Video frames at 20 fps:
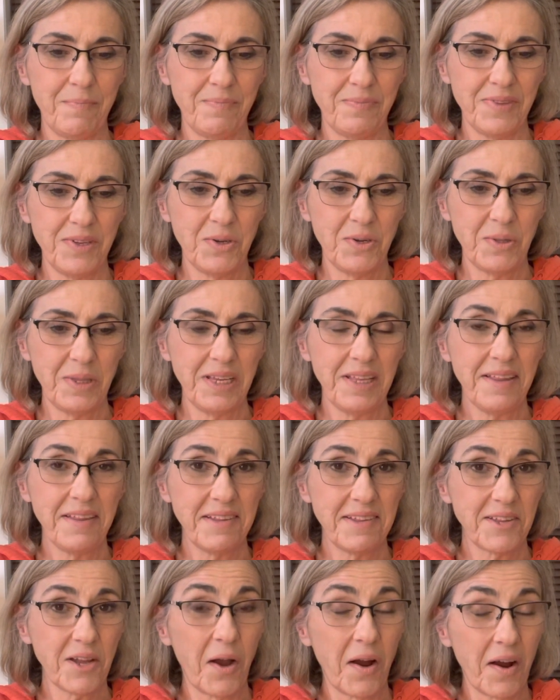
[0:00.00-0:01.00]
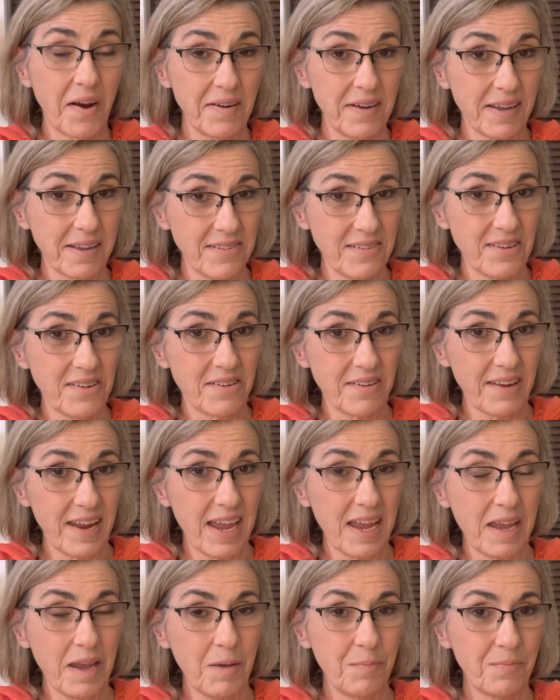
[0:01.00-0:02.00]
your little star next to your
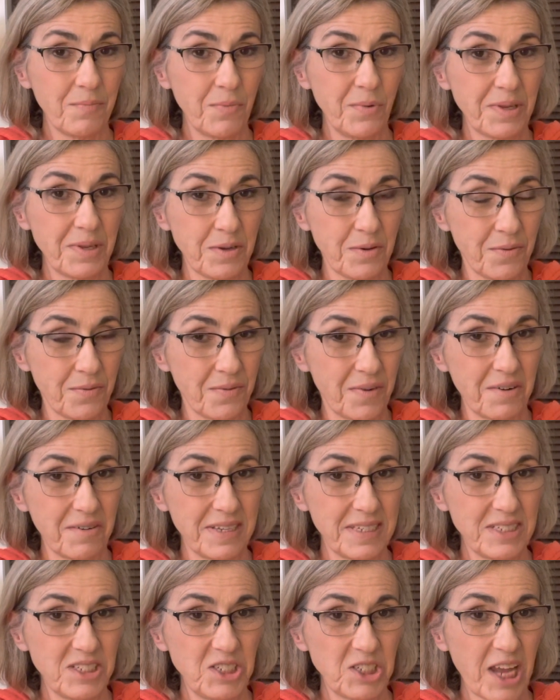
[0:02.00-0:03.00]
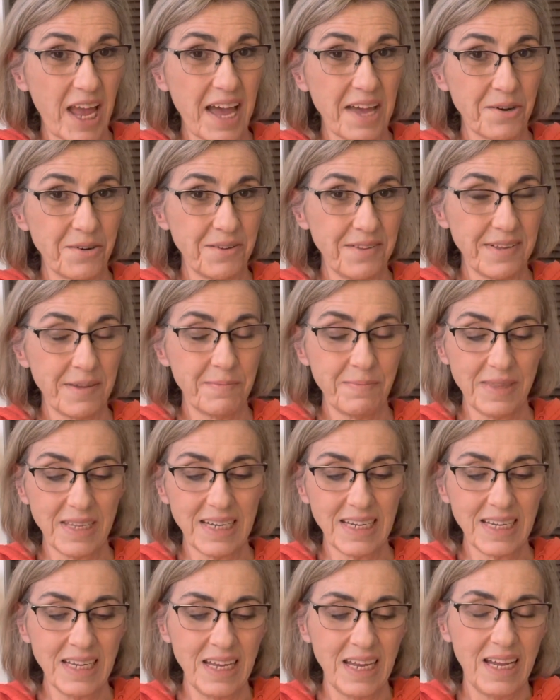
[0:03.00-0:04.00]
name when you are in chat or
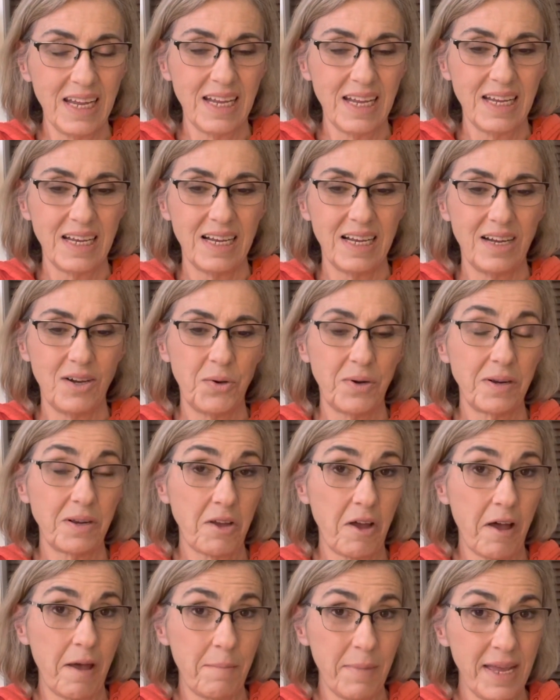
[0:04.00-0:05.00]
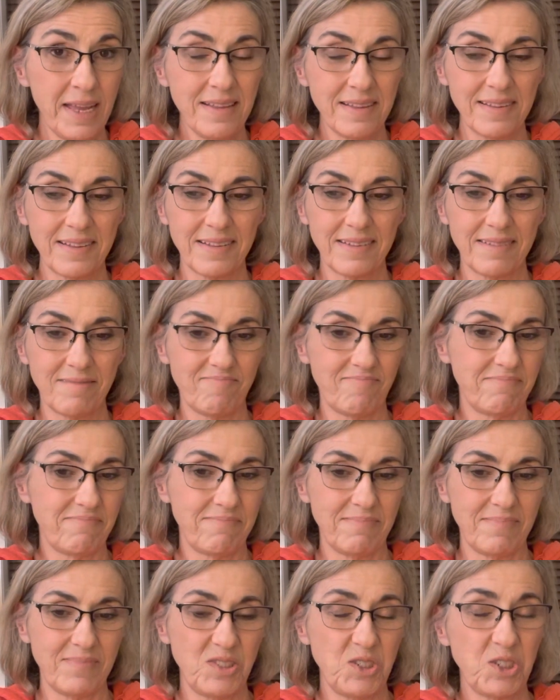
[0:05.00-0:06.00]
something, or comments,
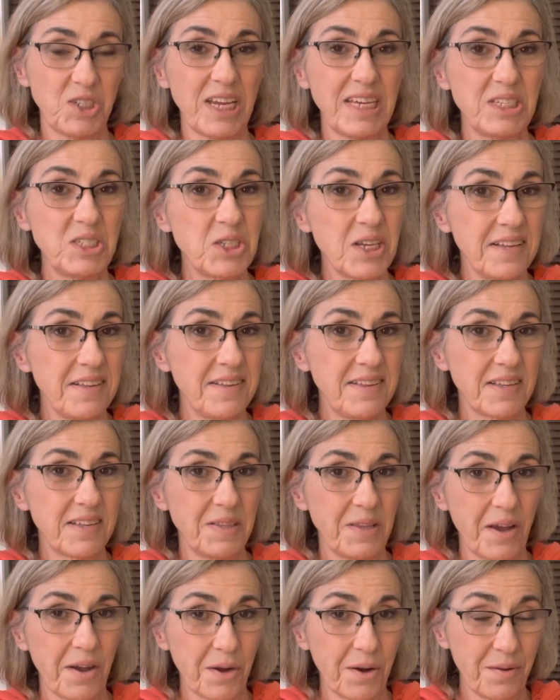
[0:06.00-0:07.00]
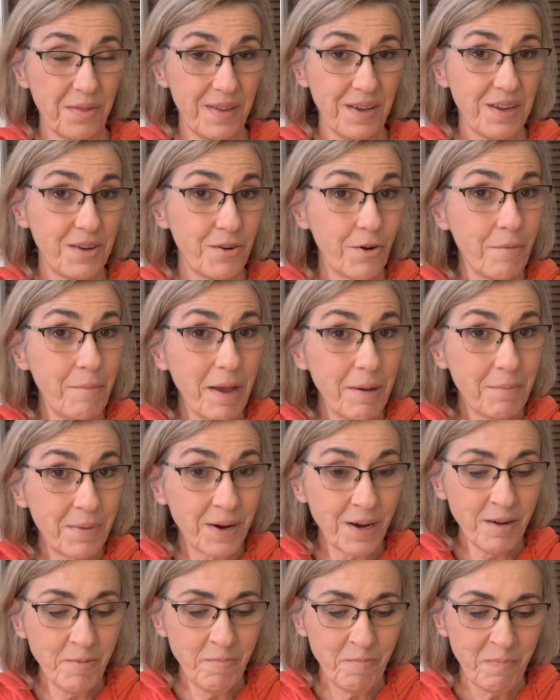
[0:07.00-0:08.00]
changes the longer that you're a
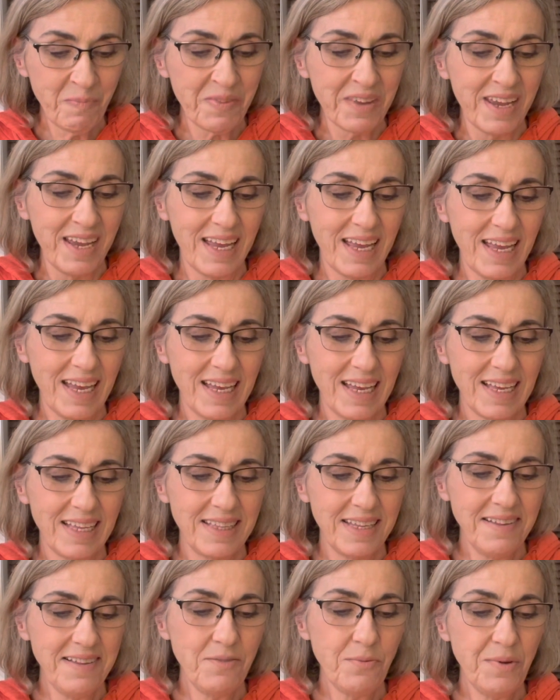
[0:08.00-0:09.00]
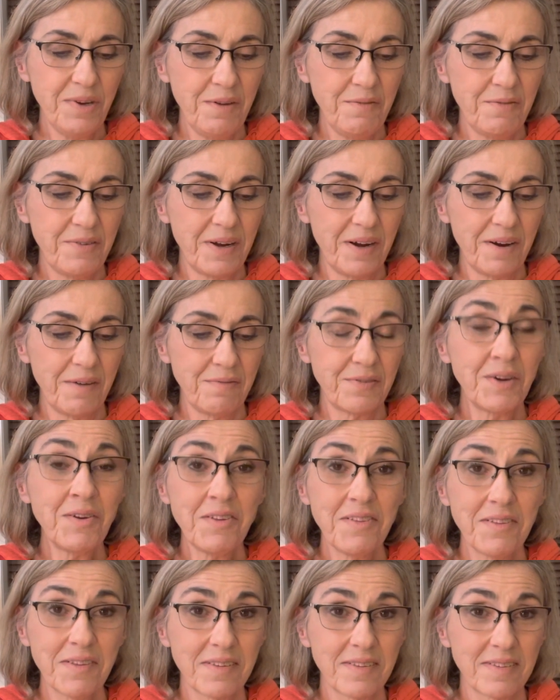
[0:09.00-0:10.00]
member. And this is one of our
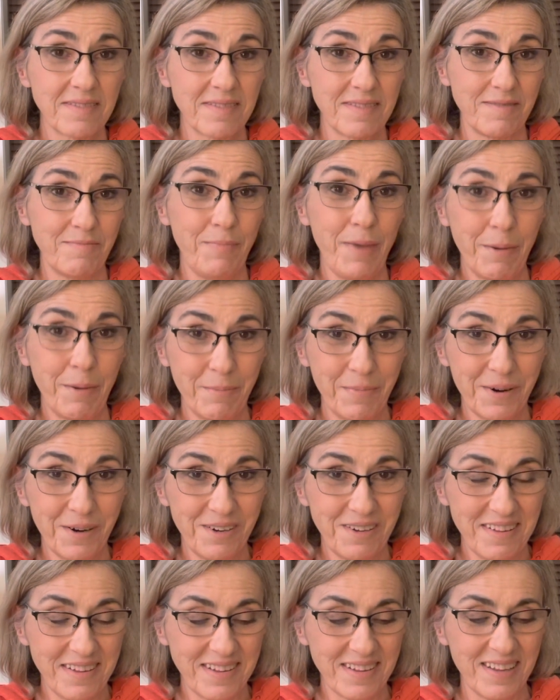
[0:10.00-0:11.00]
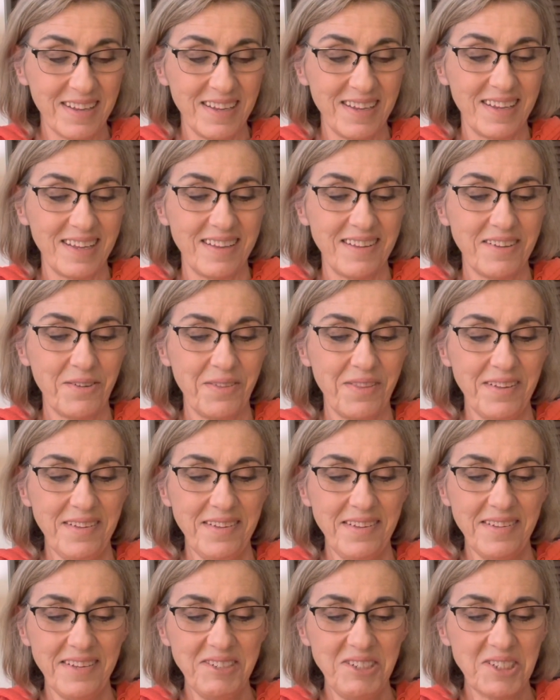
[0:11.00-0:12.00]
first members. So this
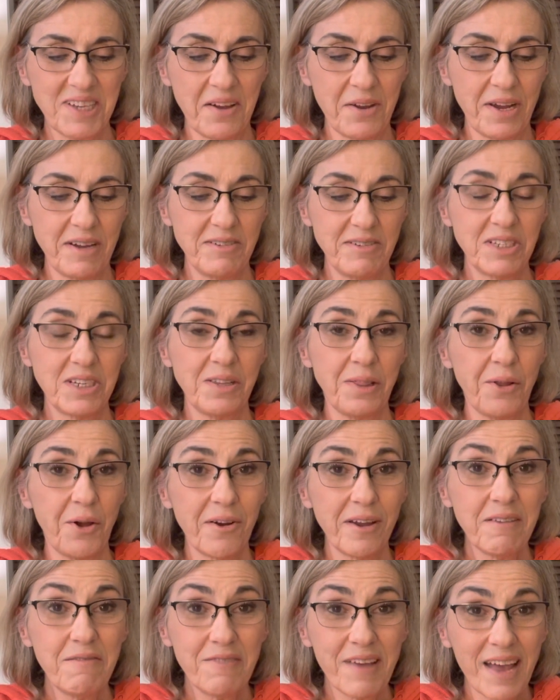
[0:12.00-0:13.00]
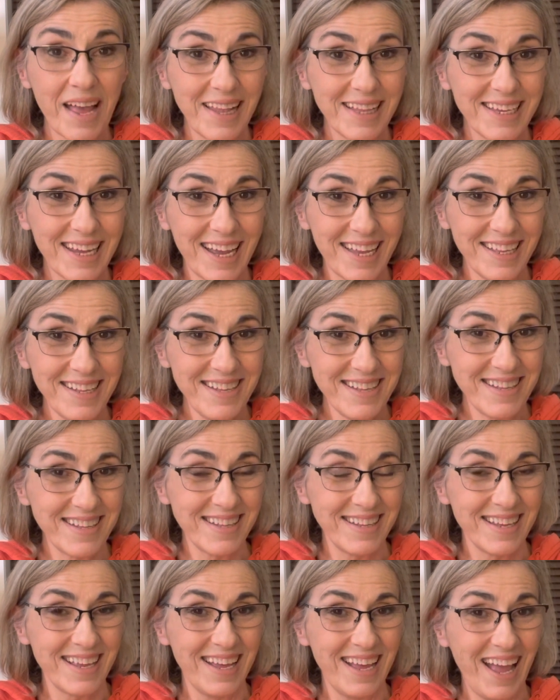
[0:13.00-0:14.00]
is a shout out to Lori Valdez.
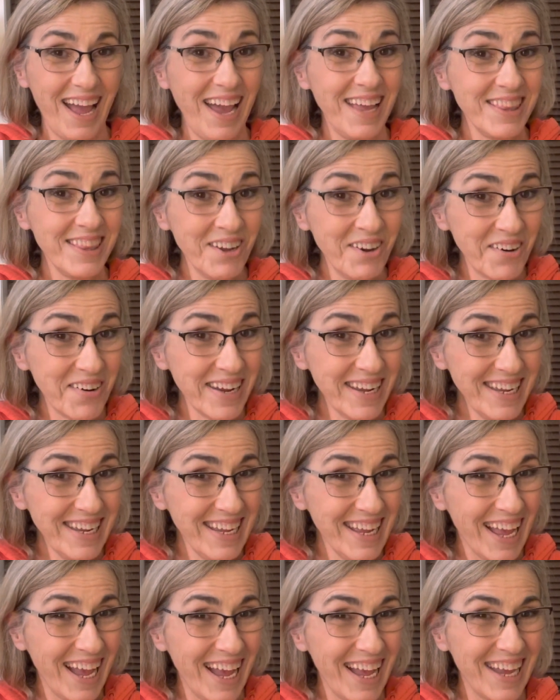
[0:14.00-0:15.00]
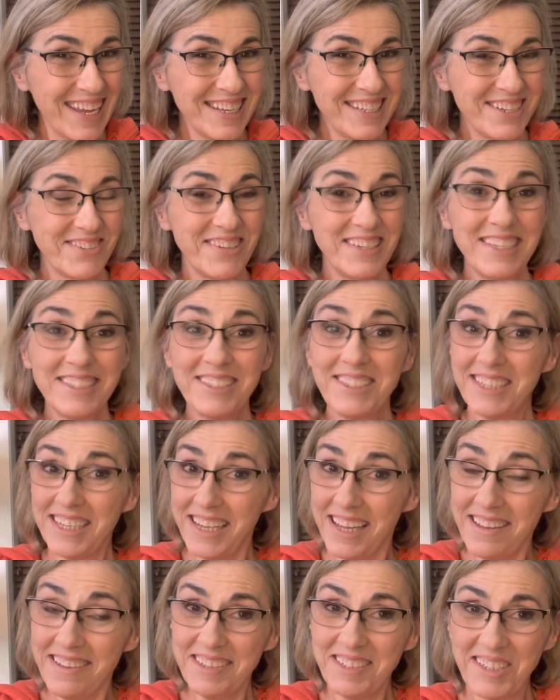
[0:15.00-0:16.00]
Hi, Lori. How you doing? And she
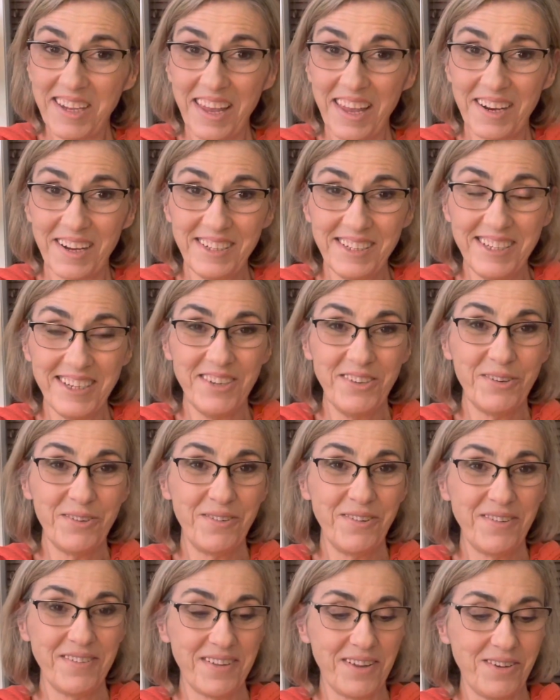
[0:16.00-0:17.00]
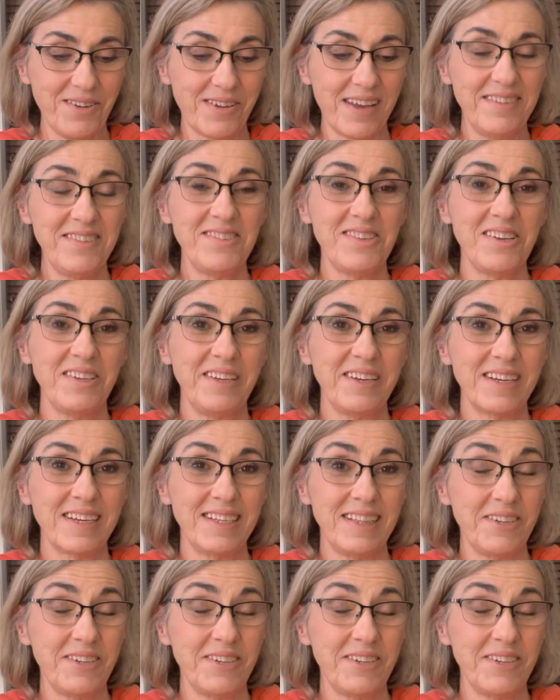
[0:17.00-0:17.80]
has a channel too, so you guys should look at